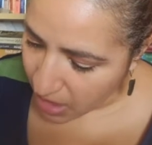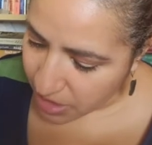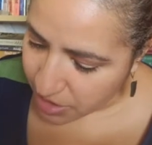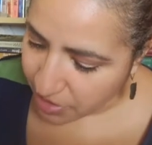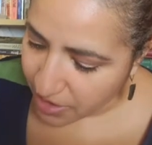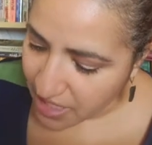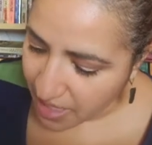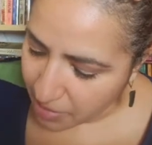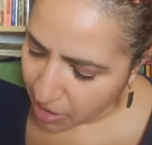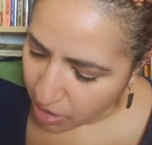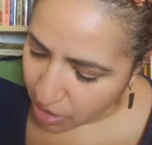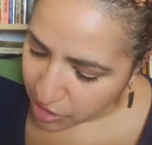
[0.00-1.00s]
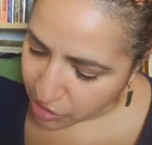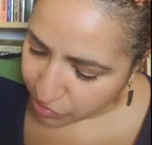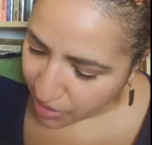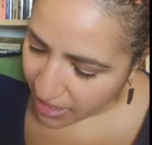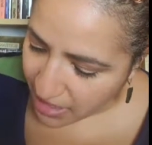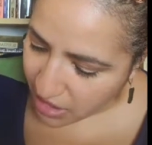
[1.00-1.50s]
So the demiurge
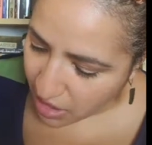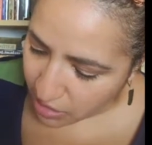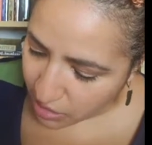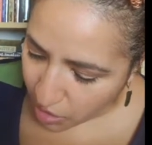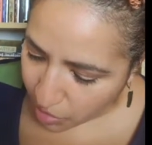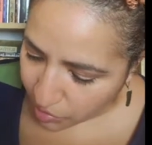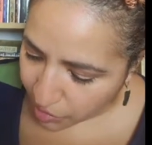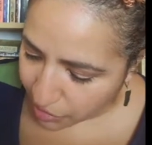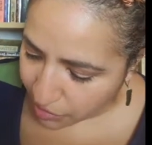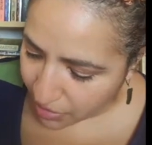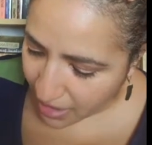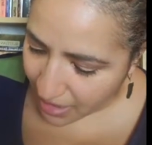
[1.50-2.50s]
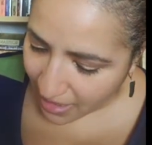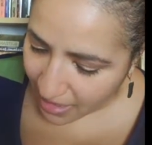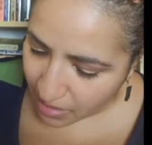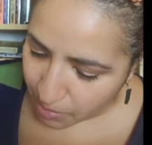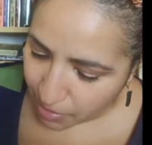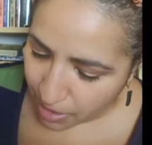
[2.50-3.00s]
reigns alone, unique in
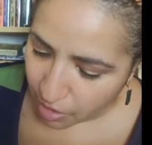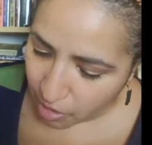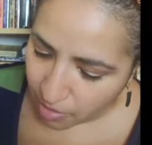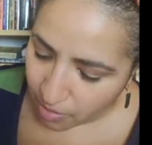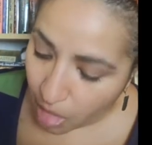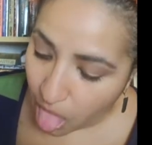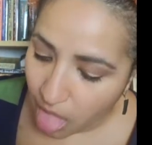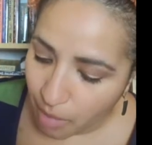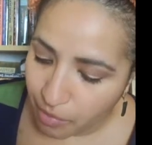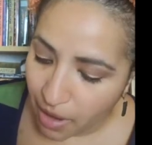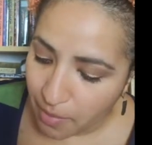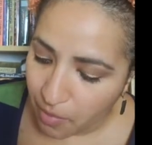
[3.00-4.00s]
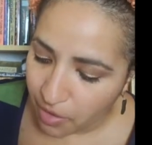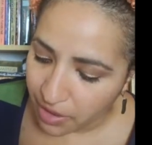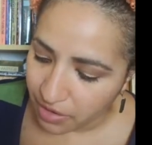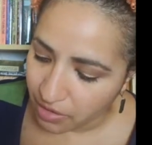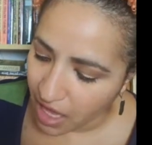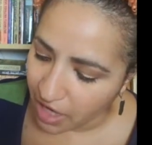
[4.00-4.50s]
the prior, uh,
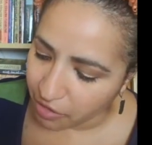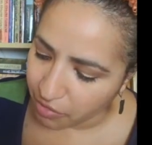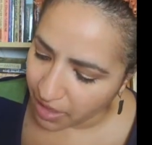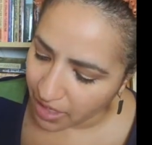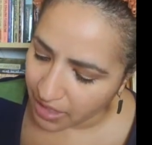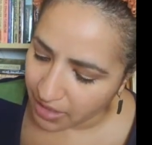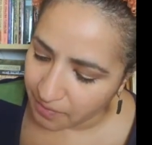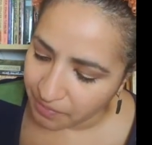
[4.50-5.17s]
primordial uncreated.